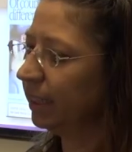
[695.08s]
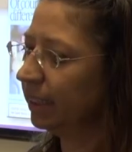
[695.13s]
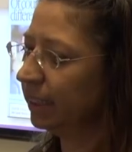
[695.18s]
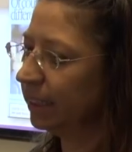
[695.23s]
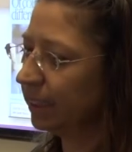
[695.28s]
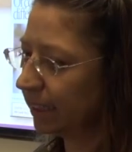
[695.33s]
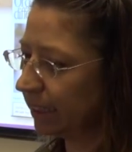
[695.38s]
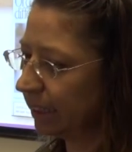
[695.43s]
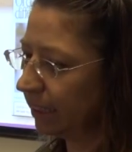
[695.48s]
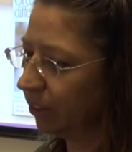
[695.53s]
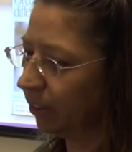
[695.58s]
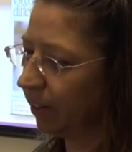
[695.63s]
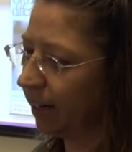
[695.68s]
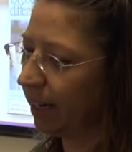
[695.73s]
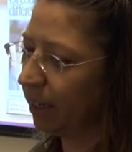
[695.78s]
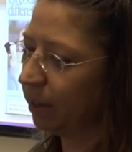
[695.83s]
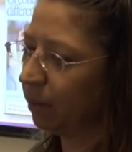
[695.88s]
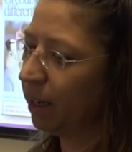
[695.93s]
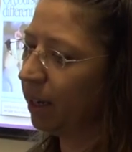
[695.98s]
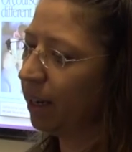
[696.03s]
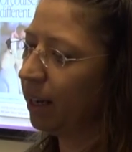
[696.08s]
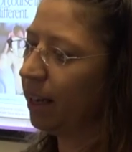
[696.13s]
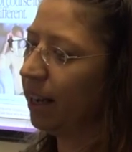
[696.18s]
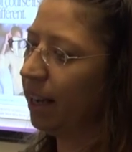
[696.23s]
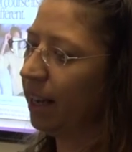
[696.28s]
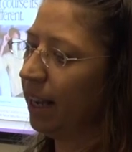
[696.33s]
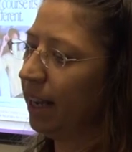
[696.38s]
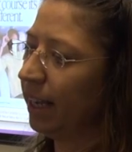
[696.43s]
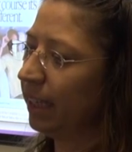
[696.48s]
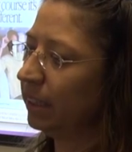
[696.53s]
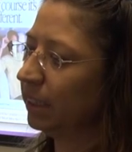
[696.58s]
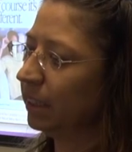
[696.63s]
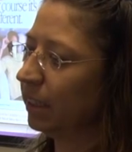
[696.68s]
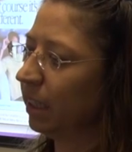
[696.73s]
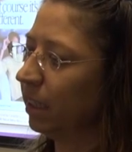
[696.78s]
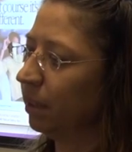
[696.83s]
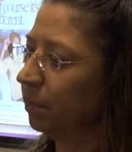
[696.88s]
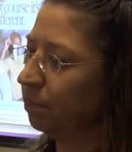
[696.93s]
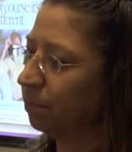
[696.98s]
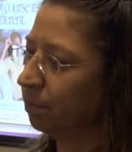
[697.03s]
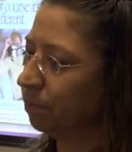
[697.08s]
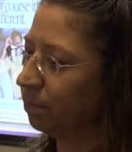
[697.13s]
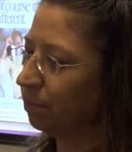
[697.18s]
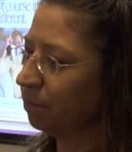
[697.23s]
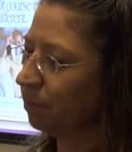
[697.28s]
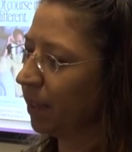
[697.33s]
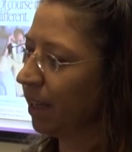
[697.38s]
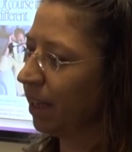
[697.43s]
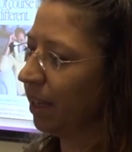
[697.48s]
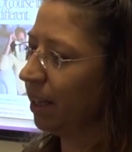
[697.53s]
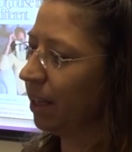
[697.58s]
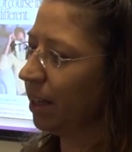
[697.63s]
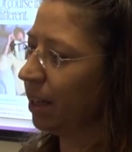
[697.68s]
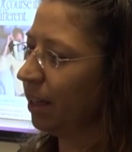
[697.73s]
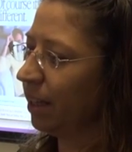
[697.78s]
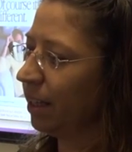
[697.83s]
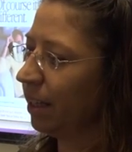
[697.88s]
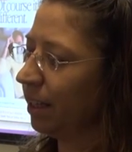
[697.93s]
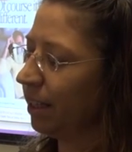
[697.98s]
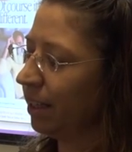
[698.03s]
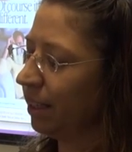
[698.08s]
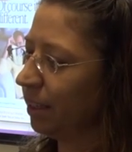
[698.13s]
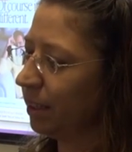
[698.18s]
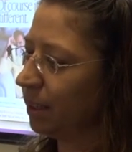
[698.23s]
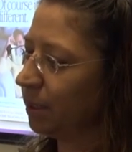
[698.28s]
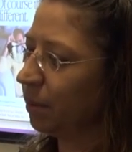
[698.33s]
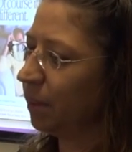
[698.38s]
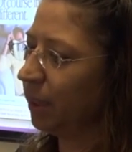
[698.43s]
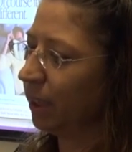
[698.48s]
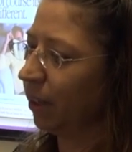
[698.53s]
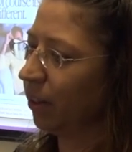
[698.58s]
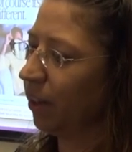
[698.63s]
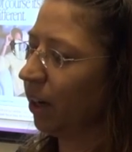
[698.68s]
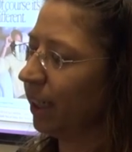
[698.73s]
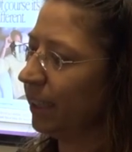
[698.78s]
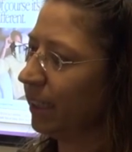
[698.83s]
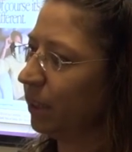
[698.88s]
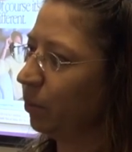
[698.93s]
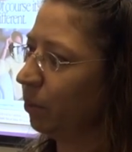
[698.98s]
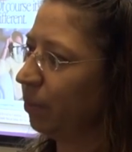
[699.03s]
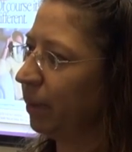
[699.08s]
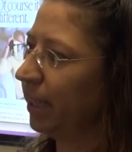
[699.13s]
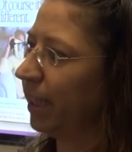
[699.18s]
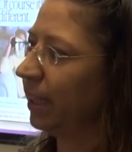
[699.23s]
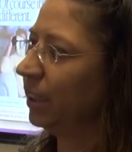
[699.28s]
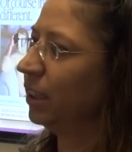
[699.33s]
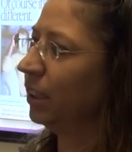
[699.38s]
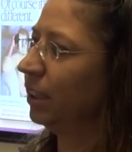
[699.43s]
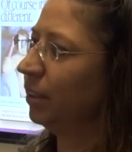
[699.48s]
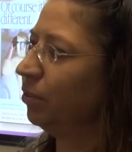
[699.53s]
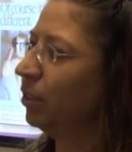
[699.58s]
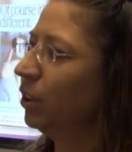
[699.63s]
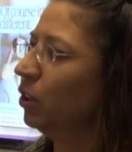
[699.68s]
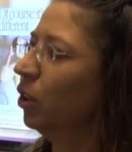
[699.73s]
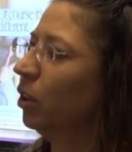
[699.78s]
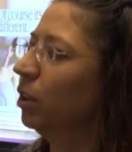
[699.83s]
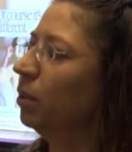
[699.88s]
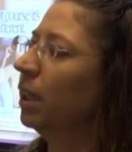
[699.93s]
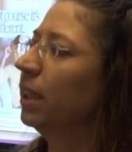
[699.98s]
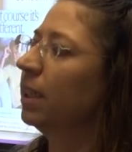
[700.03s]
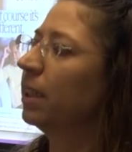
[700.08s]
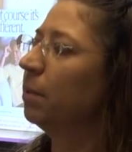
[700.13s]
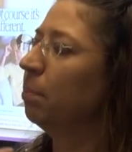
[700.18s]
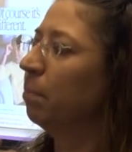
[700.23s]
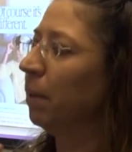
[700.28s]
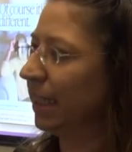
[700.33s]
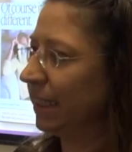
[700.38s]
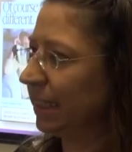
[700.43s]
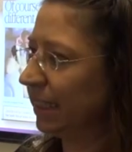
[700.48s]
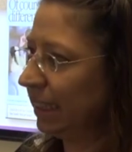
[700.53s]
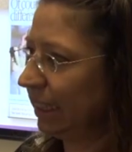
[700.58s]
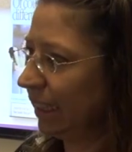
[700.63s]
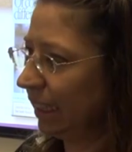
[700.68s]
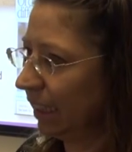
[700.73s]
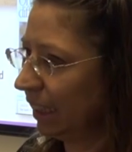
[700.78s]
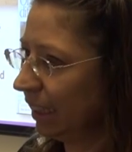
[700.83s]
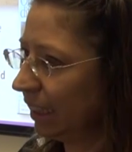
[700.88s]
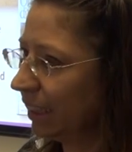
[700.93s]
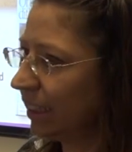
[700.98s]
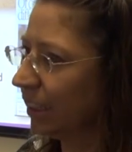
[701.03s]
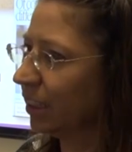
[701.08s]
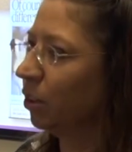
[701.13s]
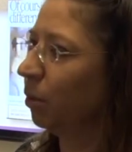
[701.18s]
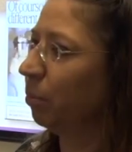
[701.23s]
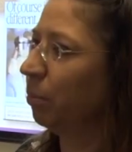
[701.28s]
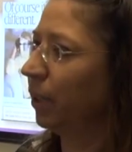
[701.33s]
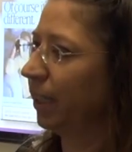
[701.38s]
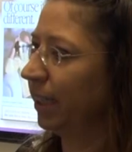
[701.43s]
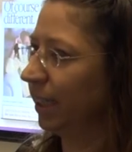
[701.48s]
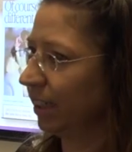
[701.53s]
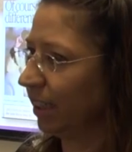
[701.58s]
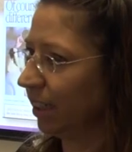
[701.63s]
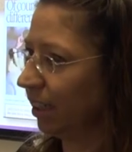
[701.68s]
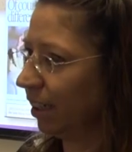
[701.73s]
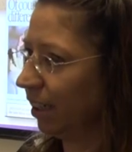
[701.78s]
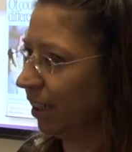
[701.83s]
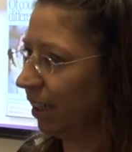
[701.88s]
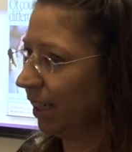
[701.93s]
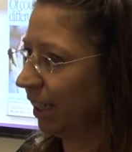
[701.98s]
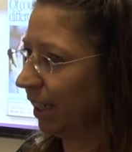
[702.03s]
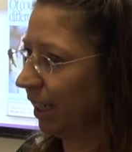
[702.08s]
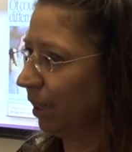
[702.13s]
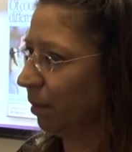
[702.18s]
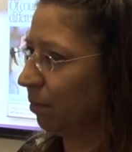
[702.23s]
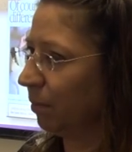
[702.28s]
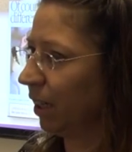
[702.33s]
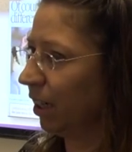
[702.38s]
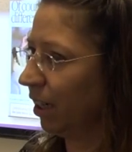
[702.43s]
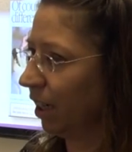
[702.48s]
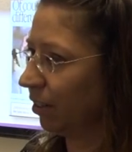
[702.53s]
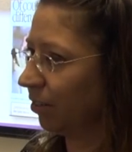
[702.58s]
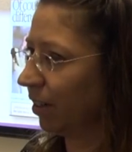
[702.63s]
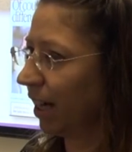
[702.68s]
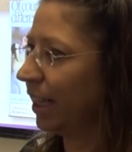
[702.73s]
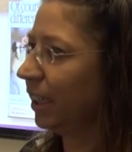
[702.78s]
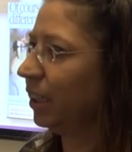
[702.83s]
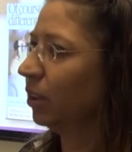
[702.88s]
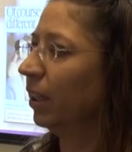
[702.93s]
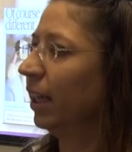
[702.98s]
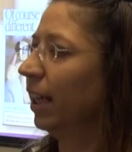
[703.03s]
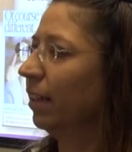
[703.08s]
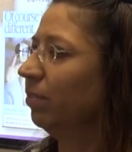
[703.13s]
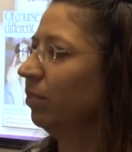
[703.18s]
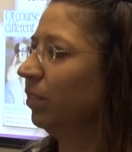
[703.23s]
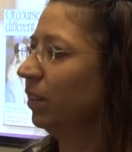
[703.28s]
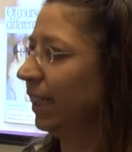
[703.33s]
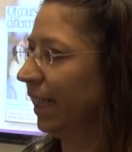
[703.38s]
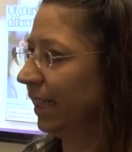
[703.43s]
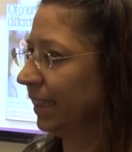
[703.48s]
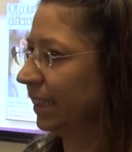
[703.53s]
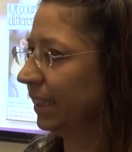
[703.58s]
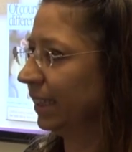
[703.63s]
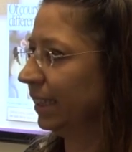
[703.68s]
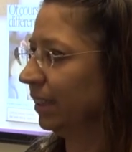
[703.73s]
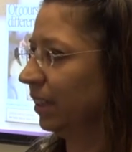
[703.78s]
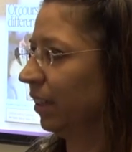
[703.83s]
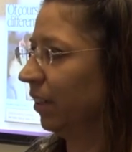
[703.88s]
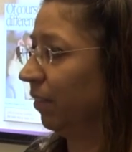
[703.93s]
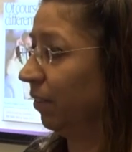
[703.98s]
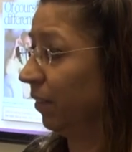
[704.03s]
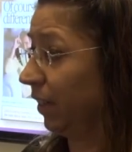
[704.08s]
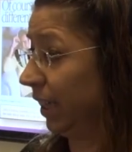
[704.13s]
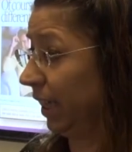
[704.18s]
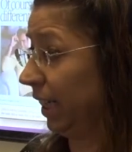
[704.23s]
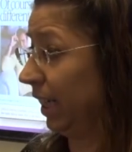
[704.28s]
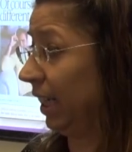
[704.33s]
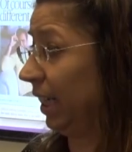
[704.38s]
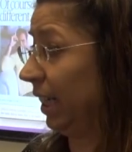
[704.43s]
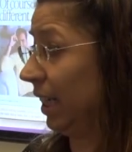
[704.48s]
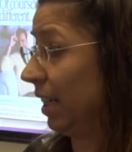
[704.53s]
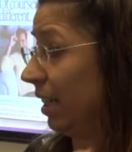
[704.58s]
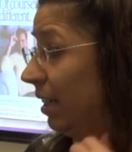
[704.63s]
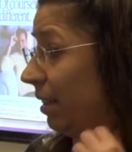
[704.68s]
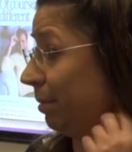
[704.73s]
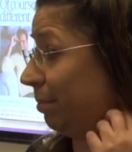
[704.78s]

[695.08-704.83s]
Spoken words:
in the cigarette. And you know, the idea would be that if you're not combusting it, it's not burning at the high rate, you'll have less of the